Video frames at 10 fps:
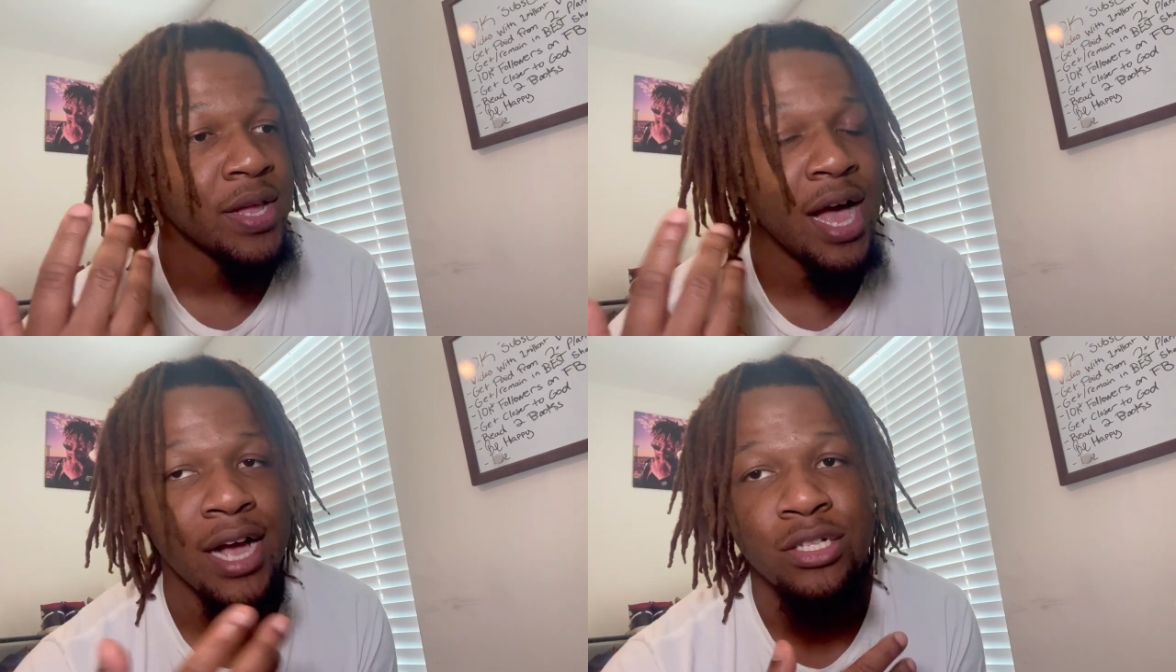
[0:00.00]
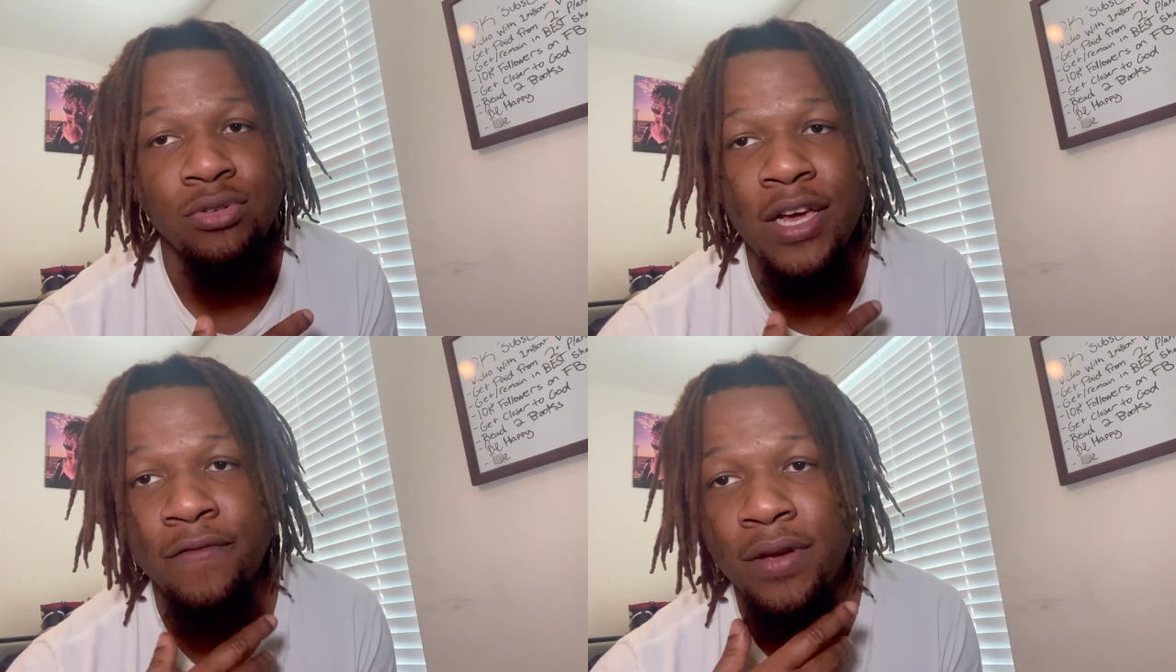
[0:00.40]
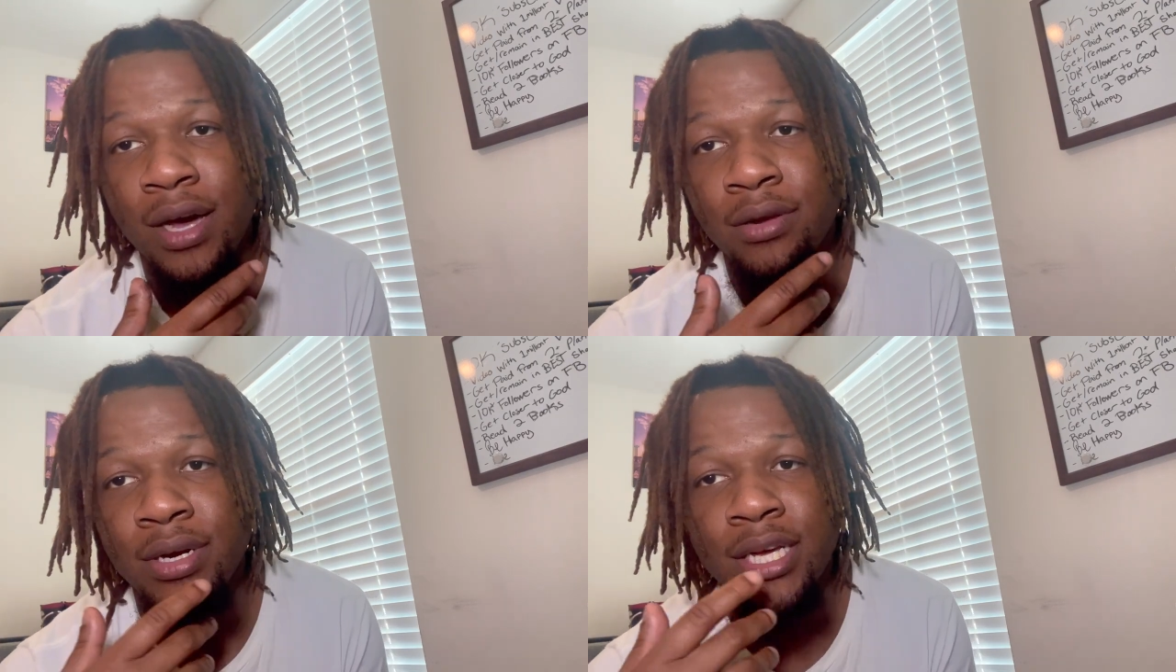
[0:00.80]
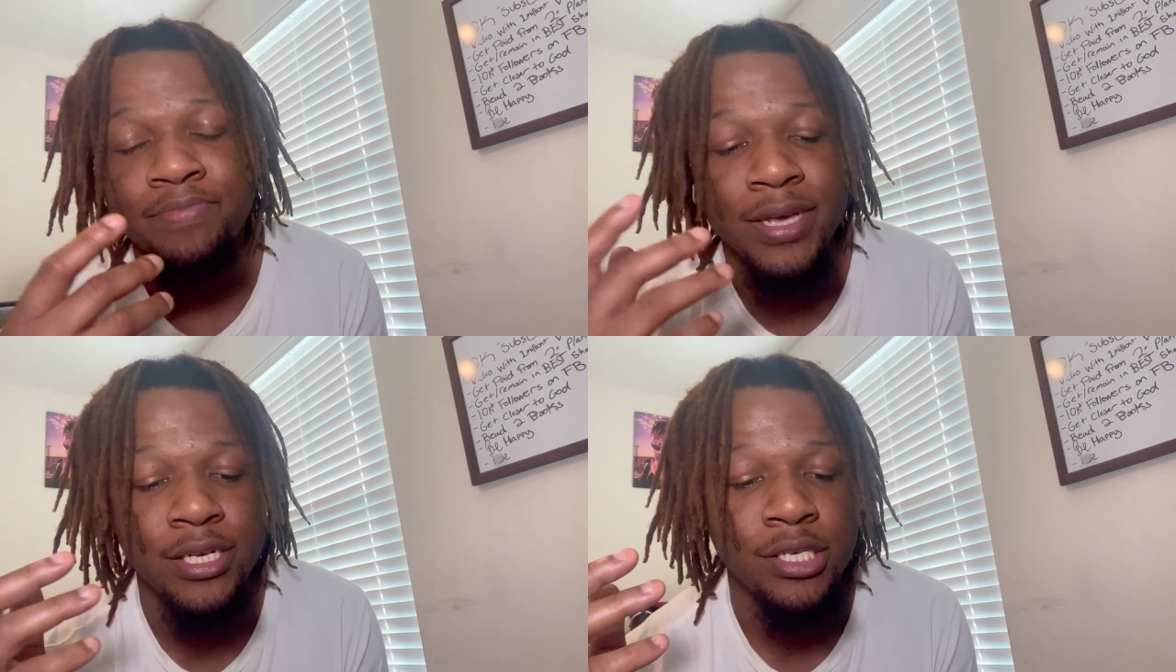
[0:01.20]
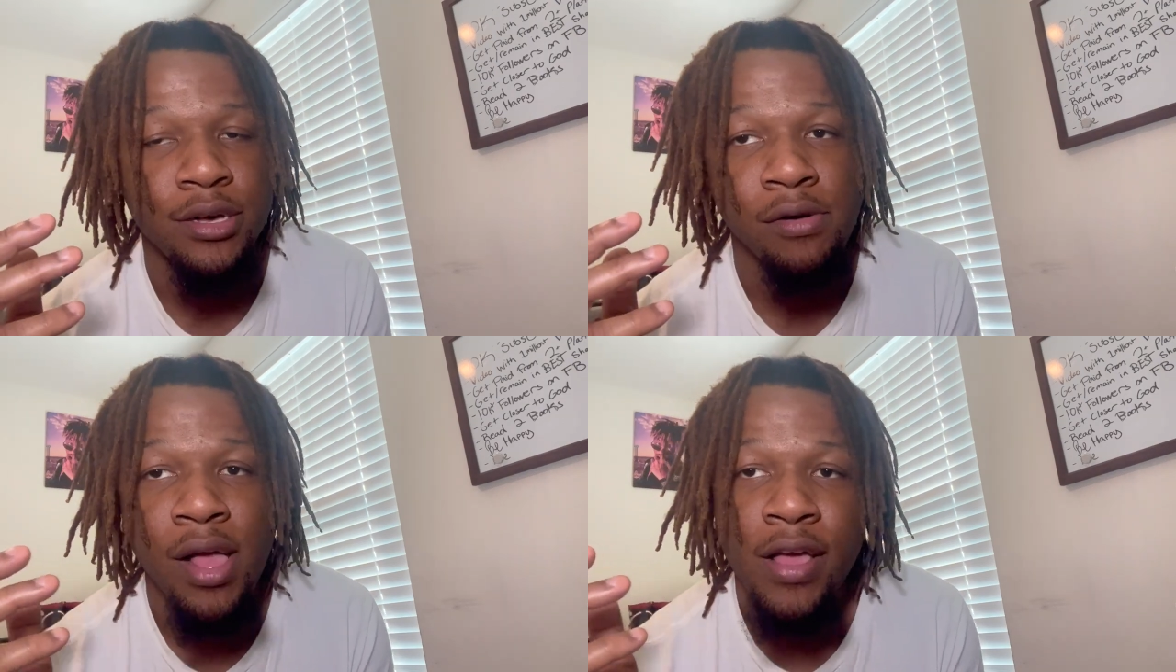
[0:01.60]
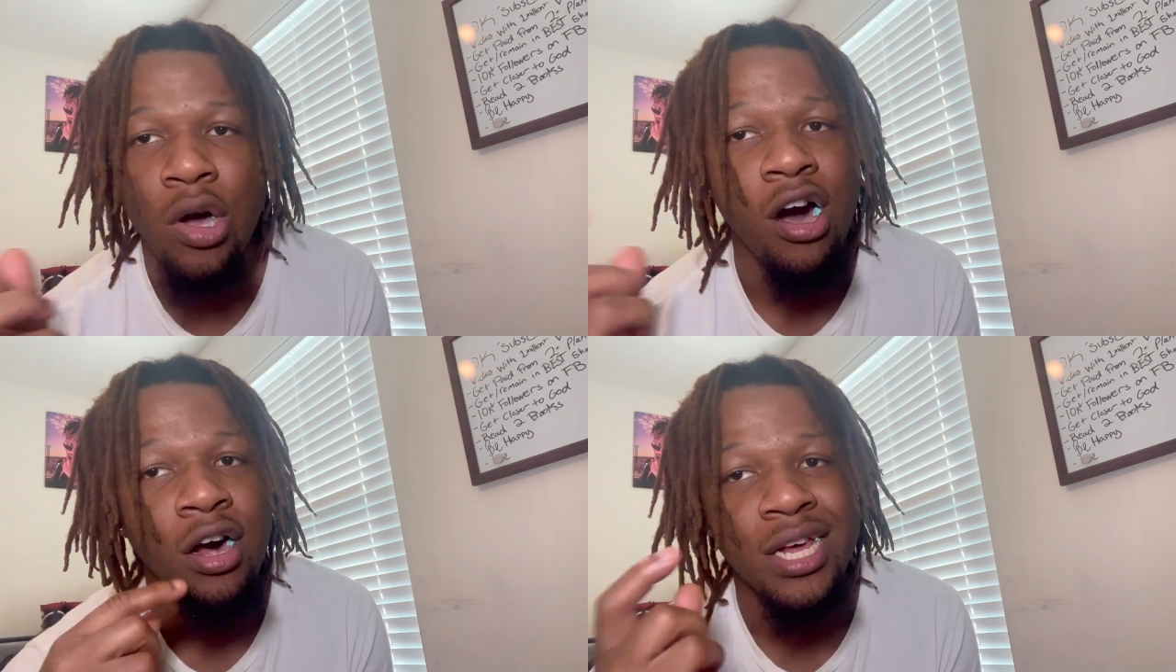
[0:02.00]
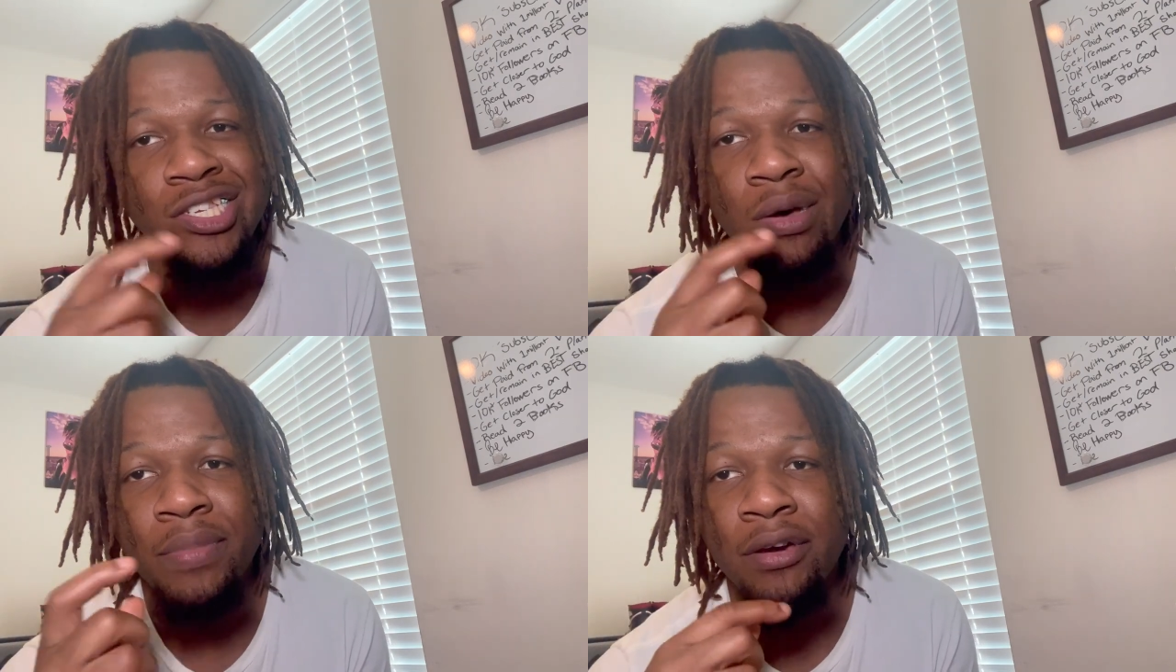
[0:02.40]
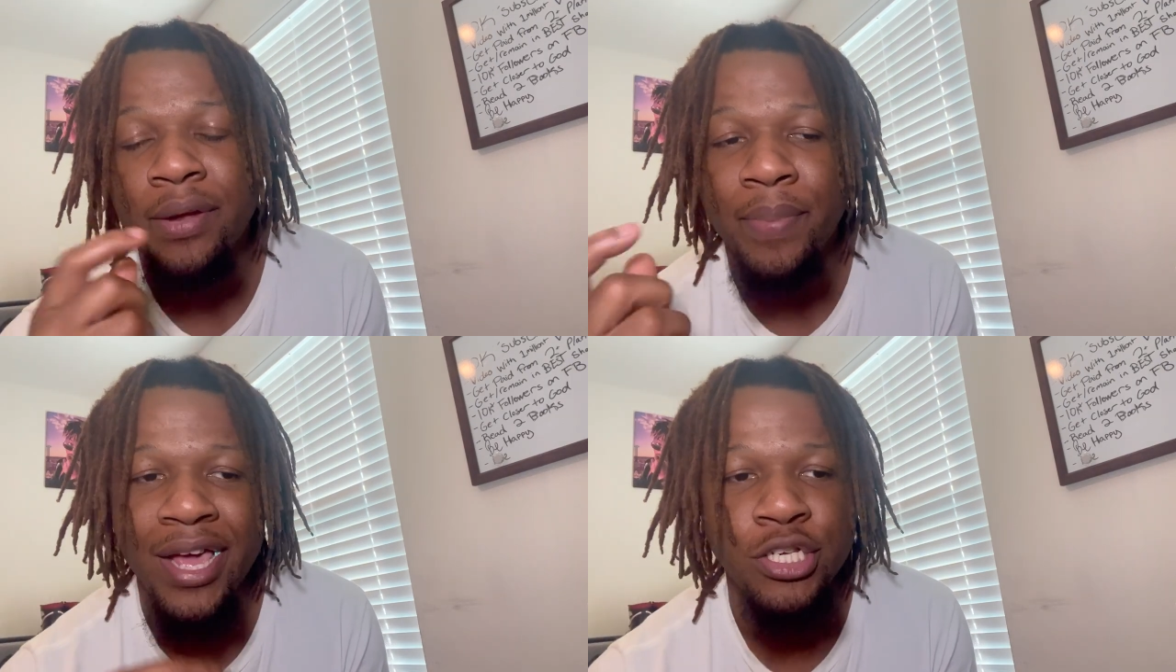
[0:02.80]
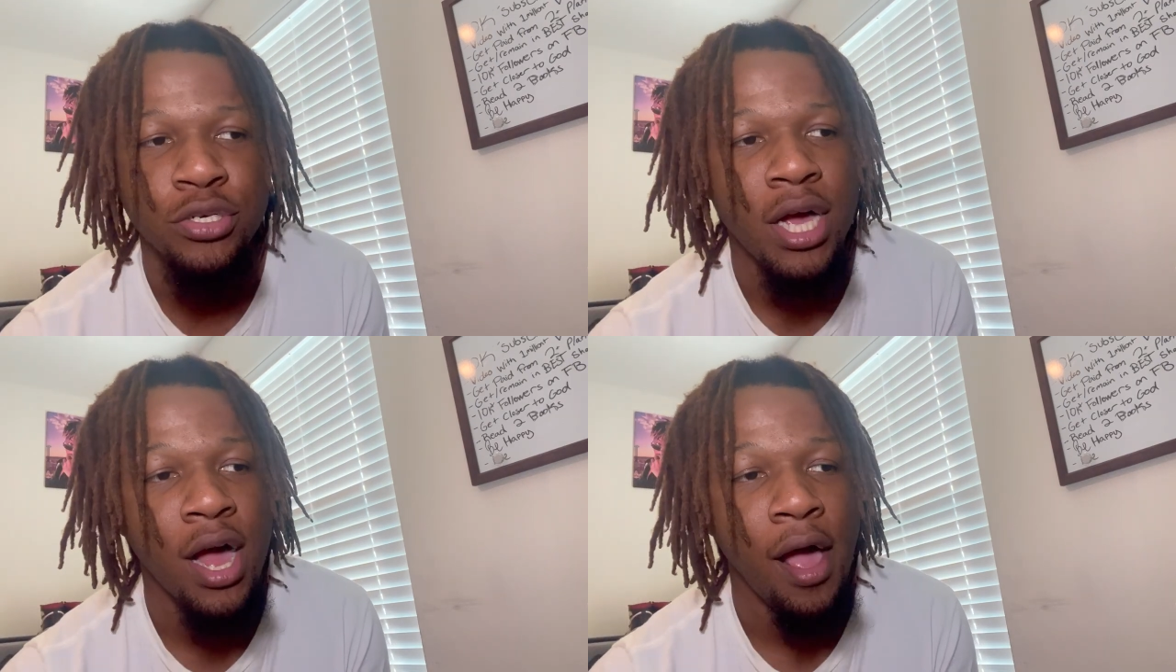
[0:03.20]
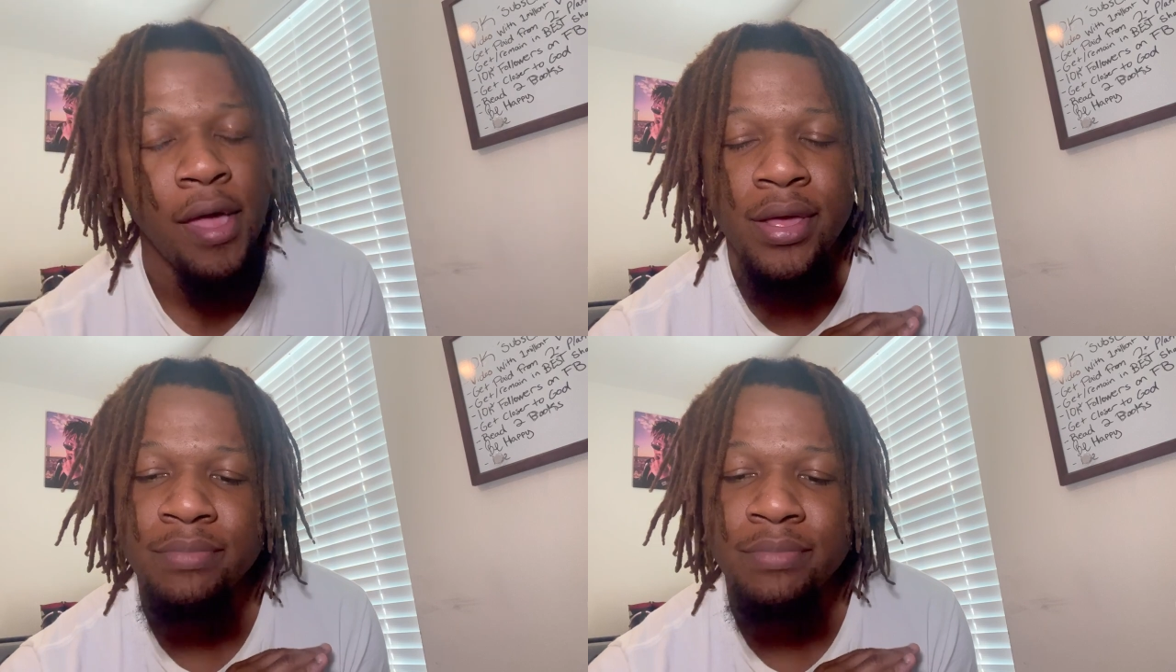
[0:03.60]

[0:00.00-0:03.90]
I could do that for y'all on that, man. So all that's gonna be on the Patreon.